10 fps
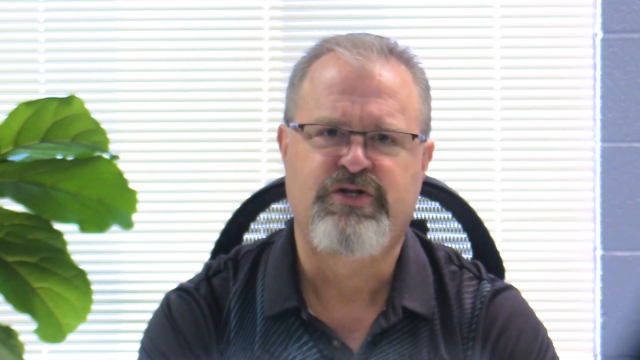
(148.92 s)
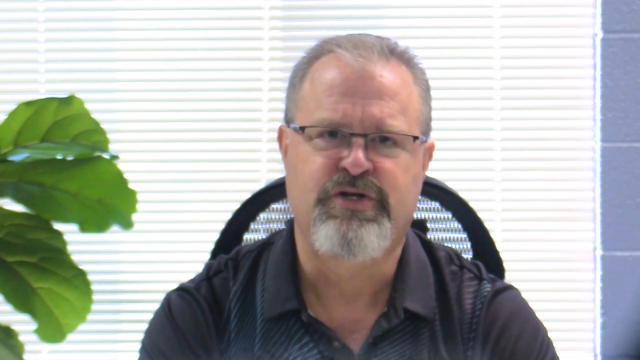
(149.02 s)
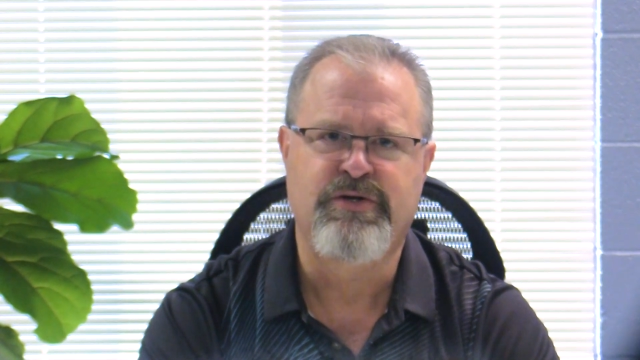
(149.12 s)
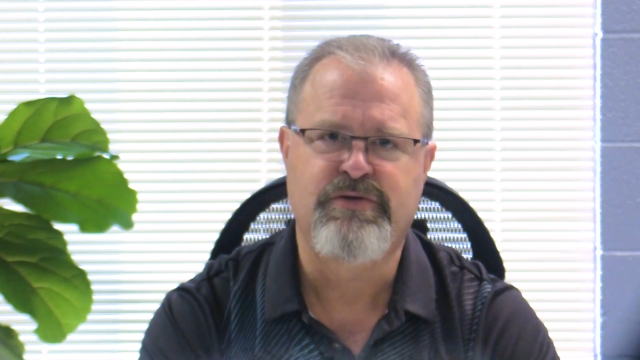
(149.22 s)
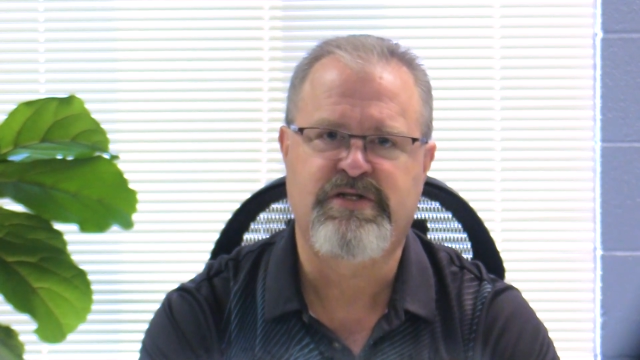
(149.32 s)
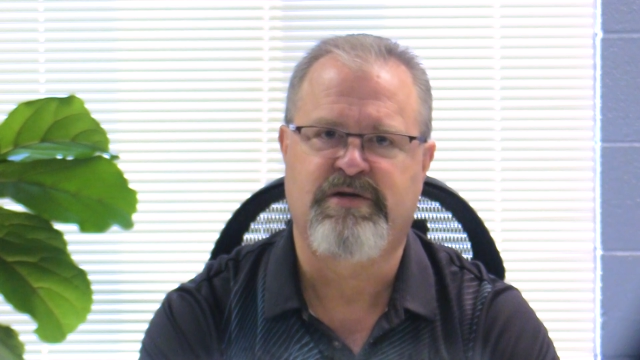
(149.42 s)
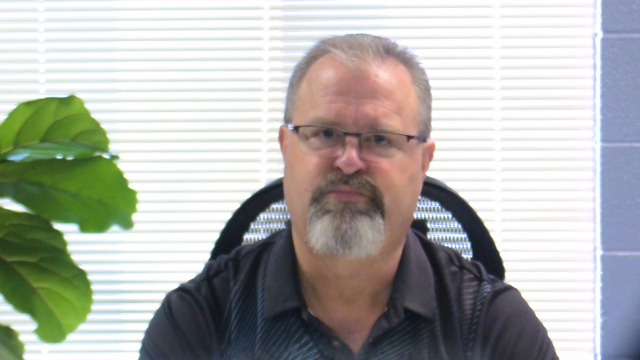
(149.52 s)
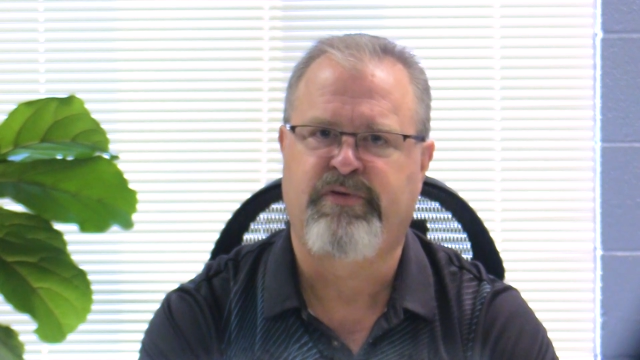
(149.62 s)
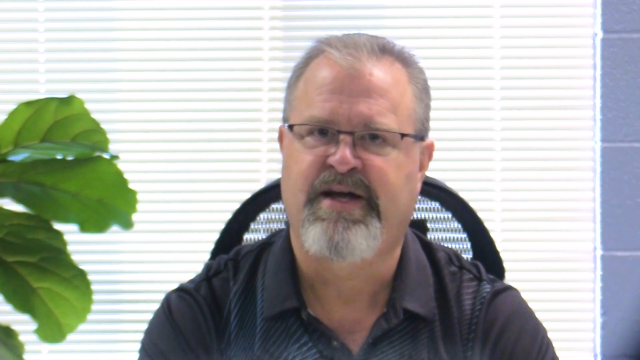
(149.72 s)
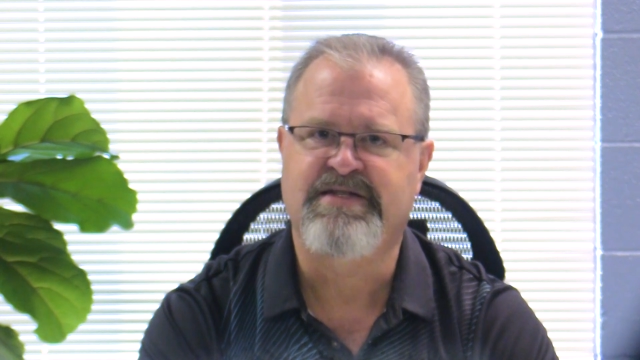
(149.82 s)
Choose to
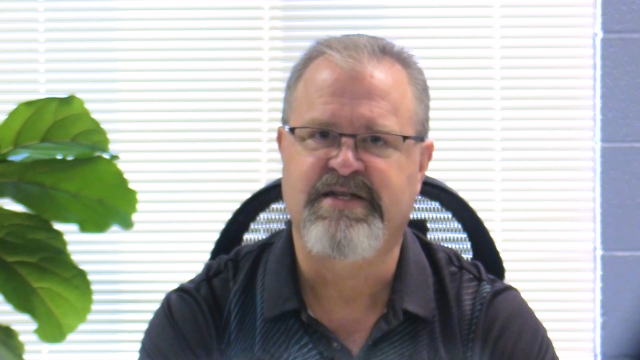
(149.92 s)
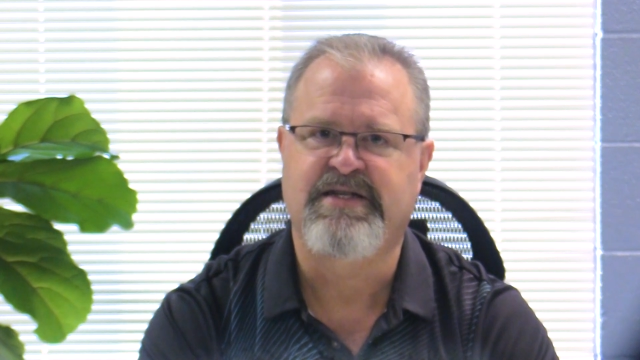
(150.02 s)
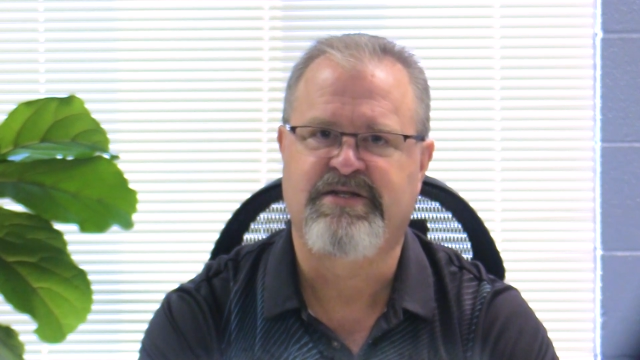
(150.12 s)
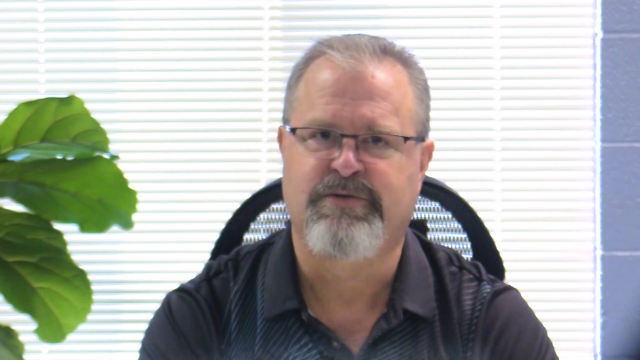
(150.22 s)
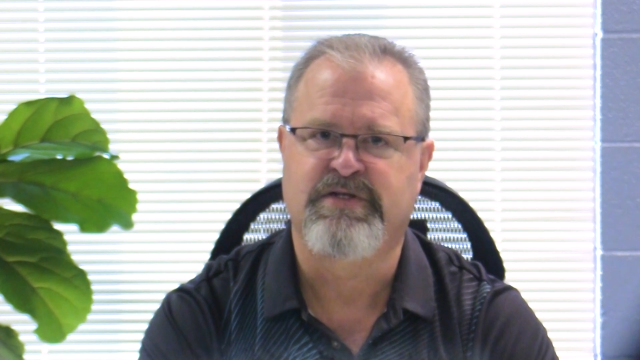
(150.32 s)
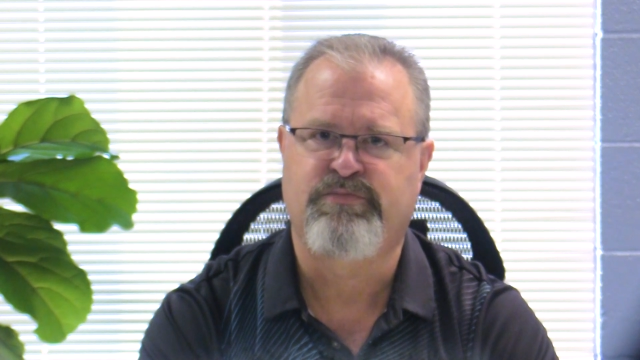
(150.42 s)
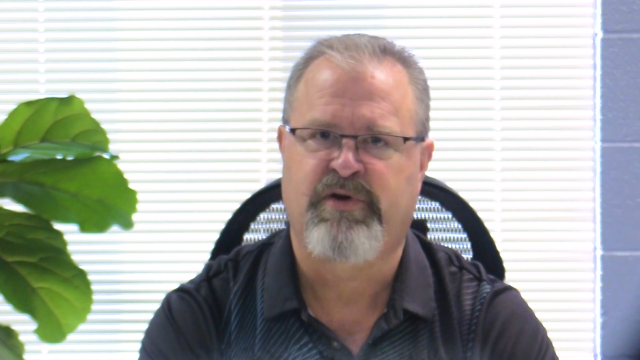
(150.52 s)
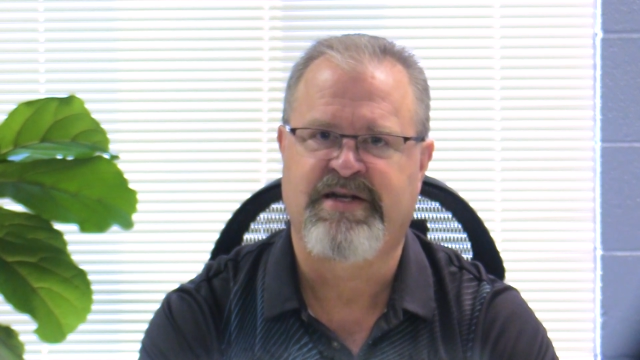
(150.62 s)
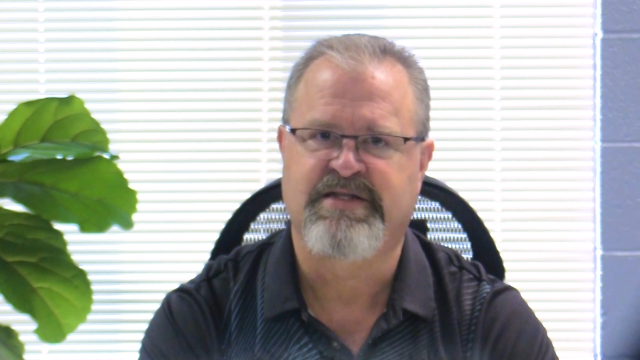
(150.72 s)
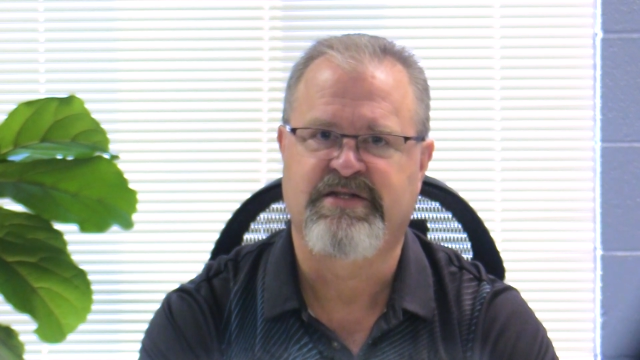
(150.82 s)
press into His
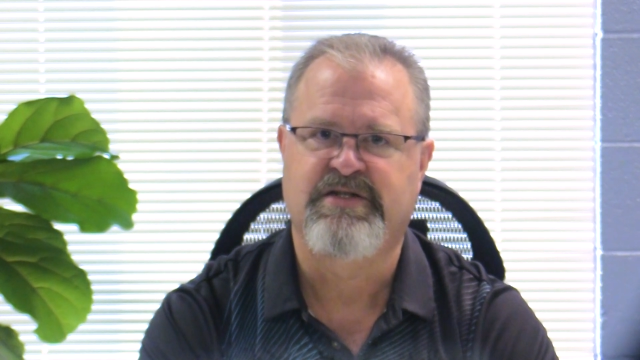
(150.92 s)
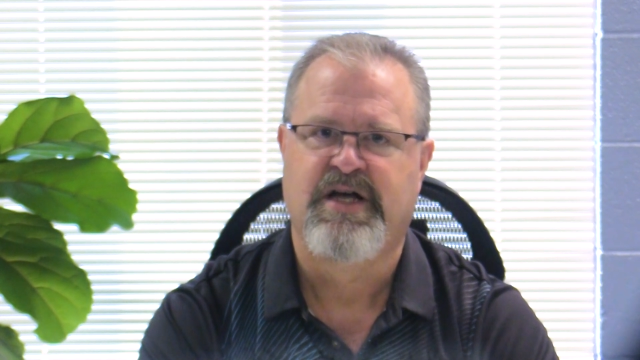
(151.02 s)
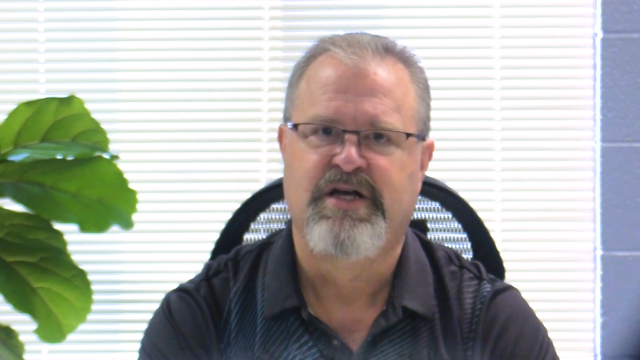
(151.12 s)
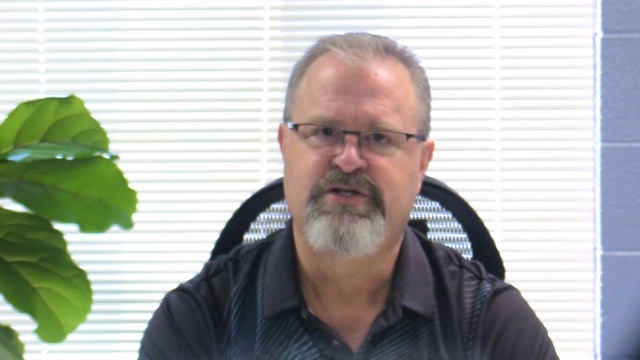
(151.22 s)
presence.